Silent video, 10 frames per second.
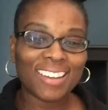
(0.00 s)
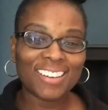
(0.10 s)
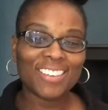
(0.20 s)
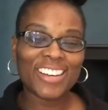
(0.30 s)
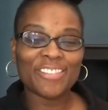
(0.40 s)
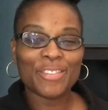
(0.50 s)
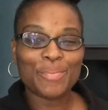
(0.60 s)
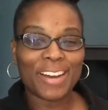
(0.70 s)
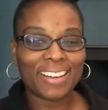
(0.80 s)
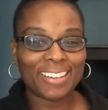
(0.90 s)
Hello,
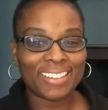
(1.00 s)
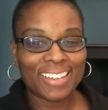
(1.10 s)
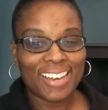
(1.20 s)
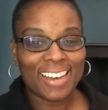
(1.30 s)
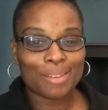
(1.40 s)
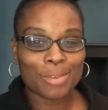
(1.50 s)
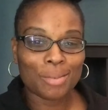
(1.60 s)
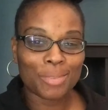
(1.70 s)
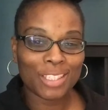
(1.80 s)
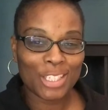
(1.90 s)
everybody. I'm
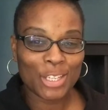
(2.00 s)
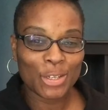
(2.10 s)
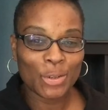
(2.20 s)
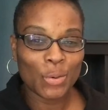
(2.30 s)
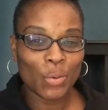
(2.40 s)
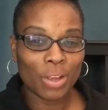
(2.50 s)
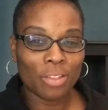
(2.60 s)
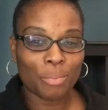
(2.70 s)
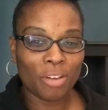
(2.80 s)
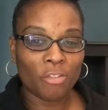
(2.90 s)
coming to you
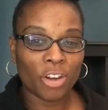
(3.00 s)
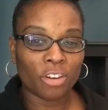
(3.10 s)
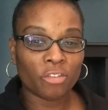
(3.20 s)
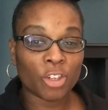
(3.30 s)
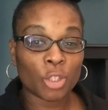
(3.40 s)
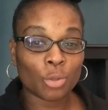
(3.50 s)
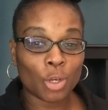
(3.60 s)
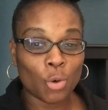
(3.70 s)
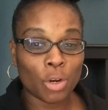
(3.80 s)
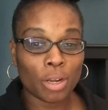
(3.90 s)
with my very first
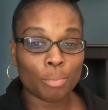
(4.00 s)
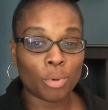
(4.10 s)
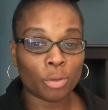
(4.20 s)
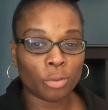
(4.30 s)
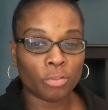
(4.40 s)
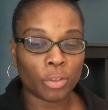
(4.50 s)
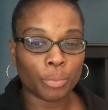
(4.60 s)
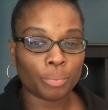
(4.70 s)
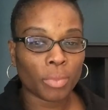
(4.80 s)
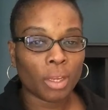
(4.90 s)
recorded book review.
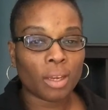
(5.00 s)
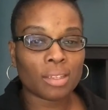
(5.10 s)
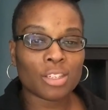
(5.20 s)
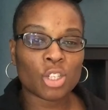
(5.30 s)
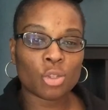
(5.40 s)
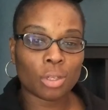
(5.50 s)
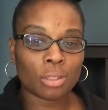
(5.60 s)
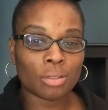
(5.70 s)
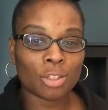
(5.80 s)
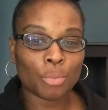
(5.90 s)
As an
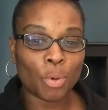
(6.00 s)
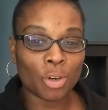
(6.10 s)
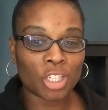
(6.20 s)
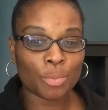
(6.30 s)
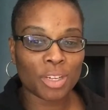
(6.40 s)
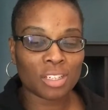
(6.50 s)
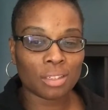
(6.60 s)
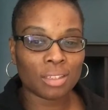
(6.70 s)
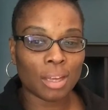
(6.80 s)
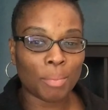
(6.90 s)
instructional support
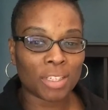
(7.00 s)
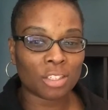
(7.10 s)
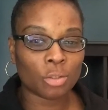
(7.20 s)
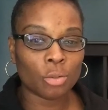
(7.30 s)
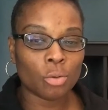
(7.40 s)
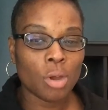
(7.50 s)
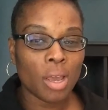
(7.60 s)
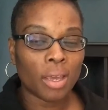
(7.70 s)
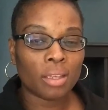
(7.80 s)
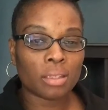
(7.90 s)
specialist at my school,
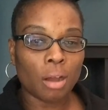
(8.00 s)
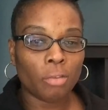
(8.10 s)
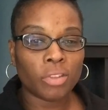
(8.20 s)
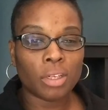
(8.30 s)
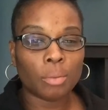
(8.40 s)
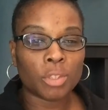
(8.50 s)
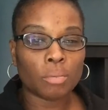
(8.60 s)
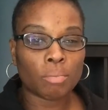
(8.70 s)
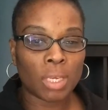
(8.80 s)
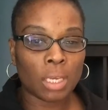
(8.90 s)
it's often up to
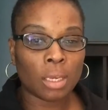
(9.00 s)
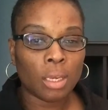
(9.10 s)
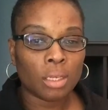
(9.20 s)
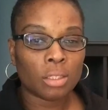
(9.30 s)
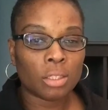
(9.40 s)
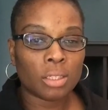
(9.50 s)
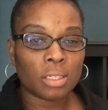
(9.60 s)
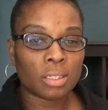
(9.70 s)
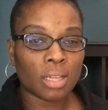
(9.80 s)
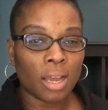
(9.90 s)
me to
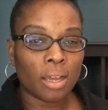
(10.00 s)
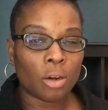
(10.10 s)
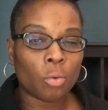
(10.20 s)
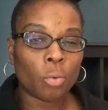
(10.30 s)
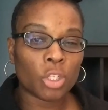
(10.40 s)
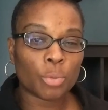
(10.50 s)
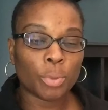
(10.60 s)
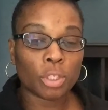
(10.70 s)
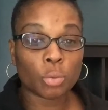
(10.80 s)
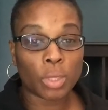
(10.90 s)
decide on which
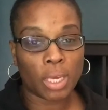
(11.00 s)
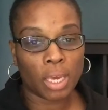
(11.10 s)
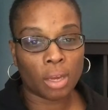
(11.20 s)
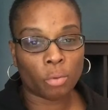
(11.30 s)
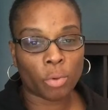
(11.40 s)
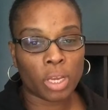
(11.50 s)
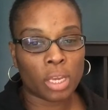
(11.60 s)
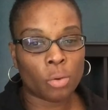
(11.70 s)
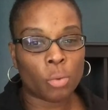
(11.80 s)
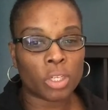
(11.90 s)
books we can
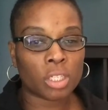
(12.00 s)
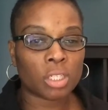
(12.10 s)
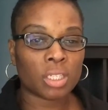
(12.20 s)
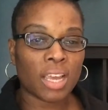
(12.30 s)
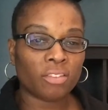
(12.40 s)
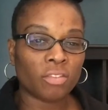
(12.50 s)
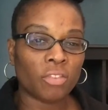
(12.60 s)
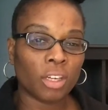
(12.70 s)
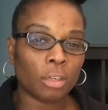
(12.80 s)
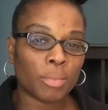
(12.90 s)
read, which staff
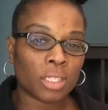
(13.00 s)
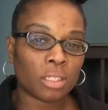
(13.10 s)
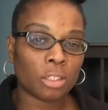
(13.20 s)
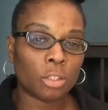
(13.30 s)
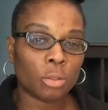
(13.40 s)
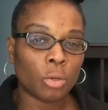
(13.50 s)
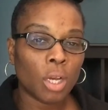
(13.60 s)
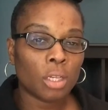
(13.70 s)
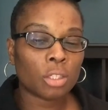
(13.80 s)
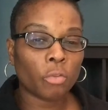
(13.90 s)
developments to do.
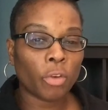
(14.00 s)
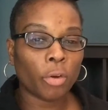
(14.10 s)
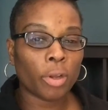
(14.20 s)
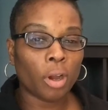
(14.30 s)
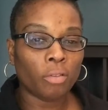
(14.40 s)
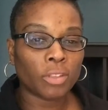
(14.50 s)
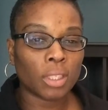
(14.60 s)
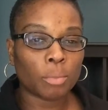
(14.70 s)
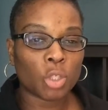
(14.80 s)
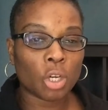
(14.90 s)
So, very often,
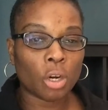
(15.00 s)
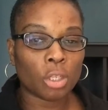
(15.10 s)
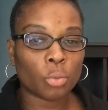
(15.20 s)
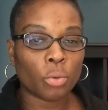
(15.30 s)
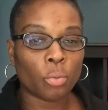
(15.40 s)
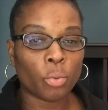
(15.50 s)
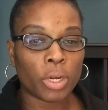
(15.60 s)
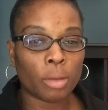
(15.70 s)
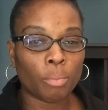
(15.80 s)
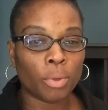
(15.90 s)
I'm charged with
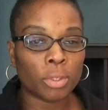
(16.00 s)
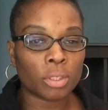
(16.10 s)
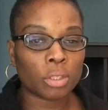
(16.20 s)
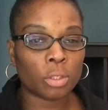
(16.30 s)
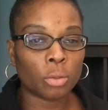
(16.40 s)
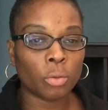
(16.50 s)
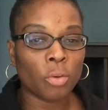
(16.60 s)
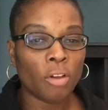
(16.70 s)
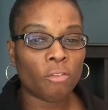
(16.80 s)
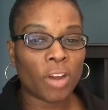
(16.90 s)
reading books to
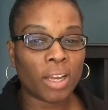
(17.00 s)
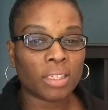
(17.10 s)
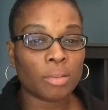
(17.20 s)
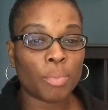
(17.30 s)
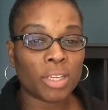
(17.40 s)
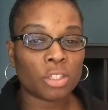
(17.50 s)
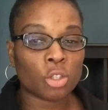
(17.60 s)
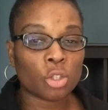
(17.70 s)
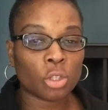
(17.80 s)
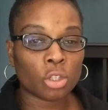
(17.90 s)
find the best
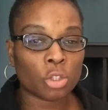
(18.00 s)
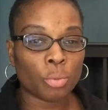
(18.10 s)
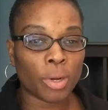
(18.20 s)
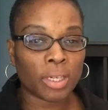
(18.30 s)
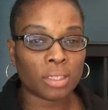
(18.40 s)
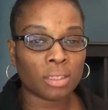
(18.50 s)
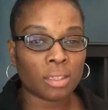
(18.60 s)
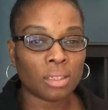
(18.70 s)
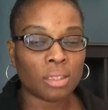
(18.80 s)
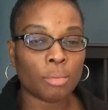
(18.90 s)
instructional
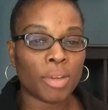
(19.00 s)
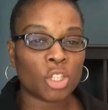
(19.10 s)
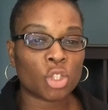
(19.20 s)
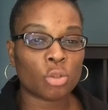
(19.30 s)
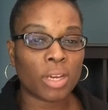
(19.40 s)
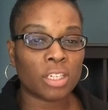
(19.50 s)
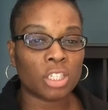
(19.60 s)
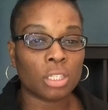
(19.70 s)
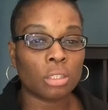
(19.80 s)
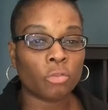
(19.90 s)
practices and the best
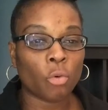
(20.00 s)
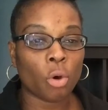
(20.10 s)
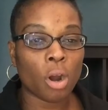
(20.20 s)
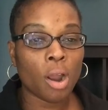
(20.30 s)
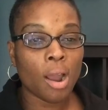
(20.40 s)
strategies for